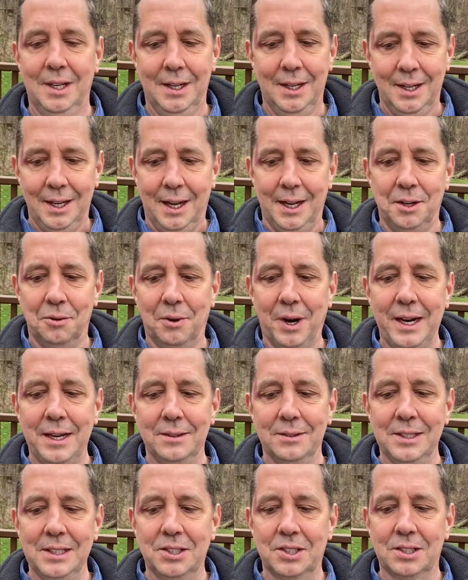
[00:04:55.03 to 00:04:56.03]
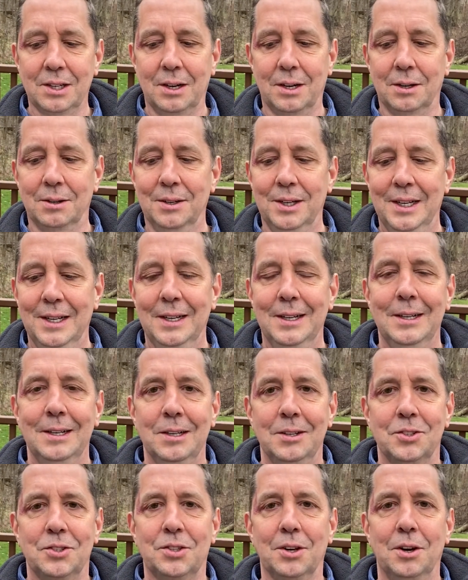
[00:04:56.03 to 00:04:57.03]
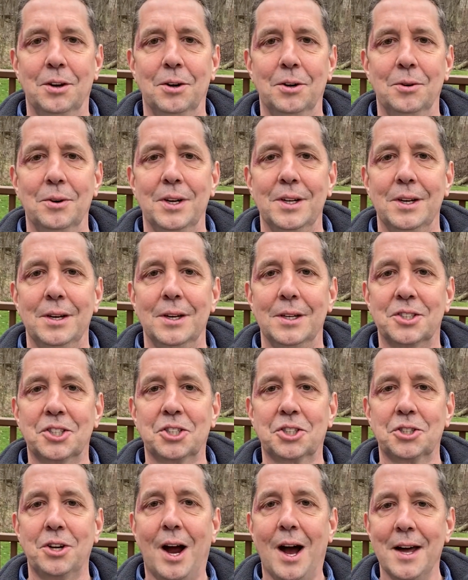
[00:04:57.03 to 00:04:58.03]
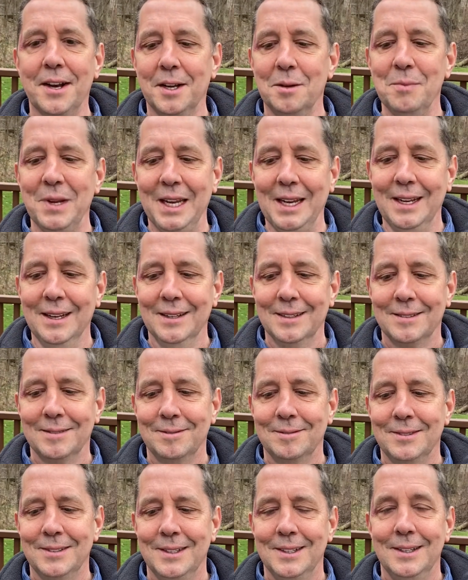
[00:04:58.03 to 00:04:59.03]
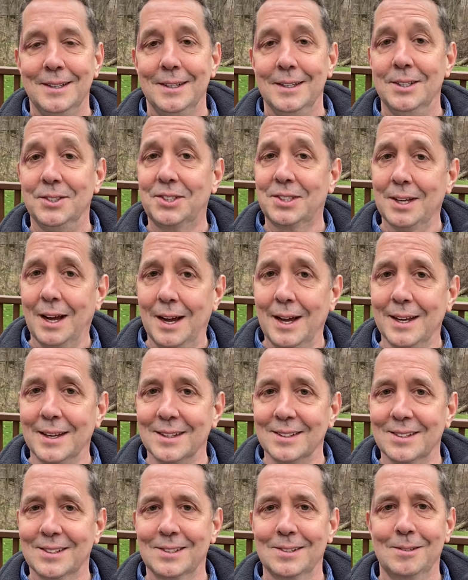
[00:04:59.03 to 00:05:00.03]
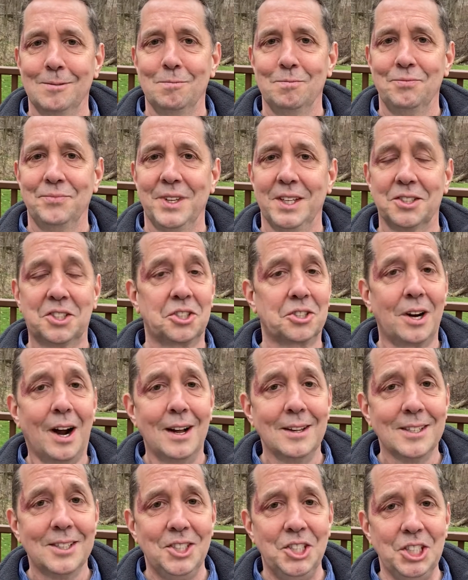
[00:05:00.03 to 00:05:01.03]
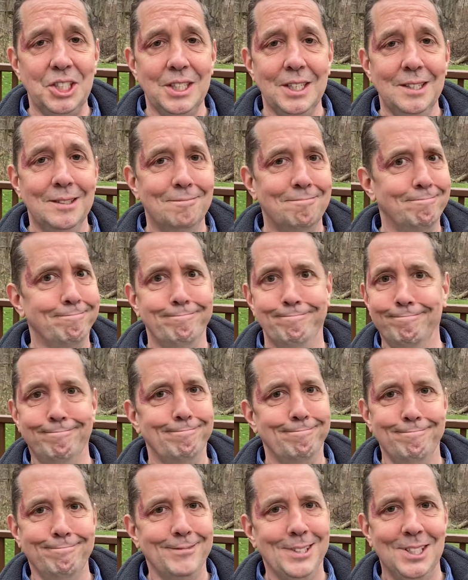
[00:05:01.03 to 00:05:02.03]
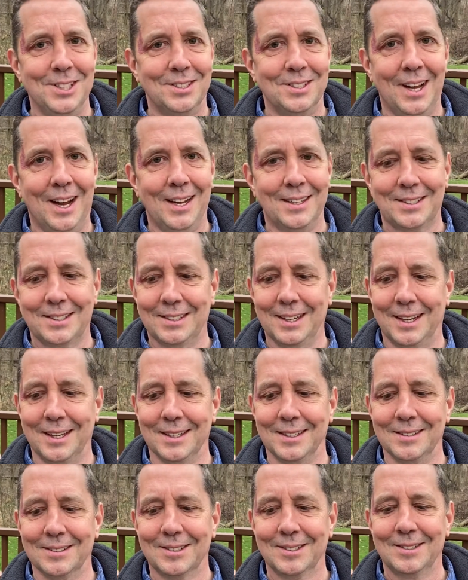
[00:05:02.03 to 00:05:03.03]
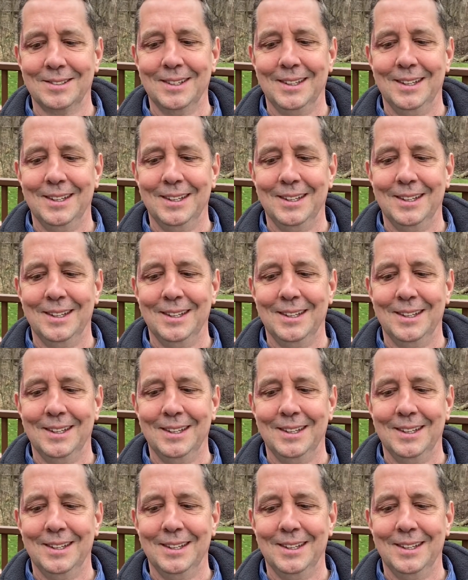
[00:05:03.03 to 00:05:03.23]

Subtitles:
And rightly so. So astronomy is science. Astrology is not science.